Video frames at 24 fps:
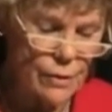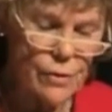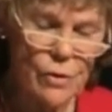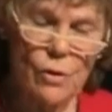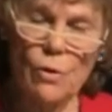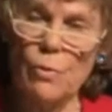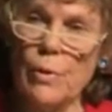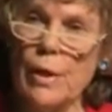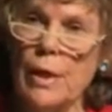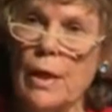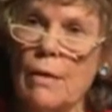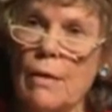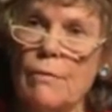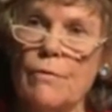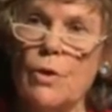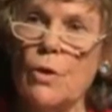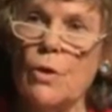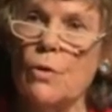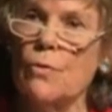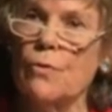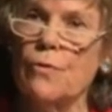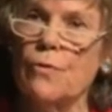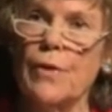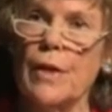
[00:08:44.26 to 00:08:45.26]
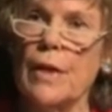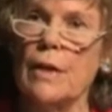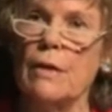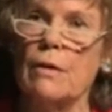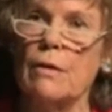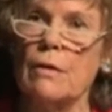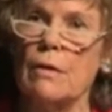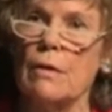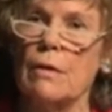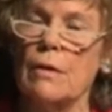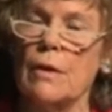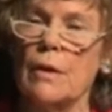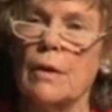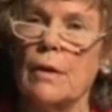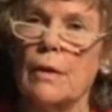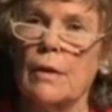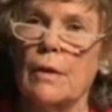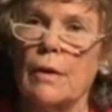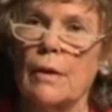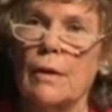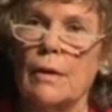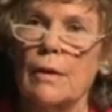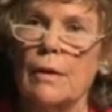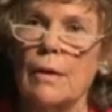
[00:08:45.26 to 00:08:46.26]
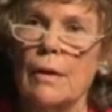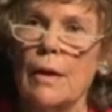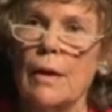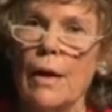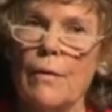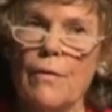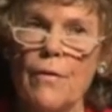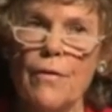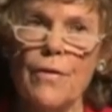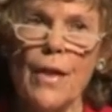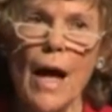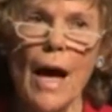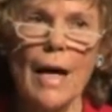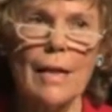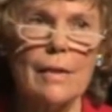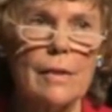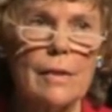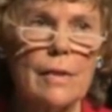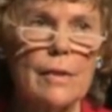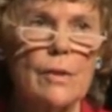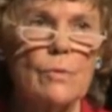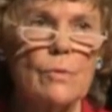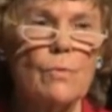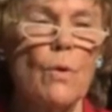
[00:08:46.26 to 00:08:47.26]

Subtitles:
So we have no fear. And that is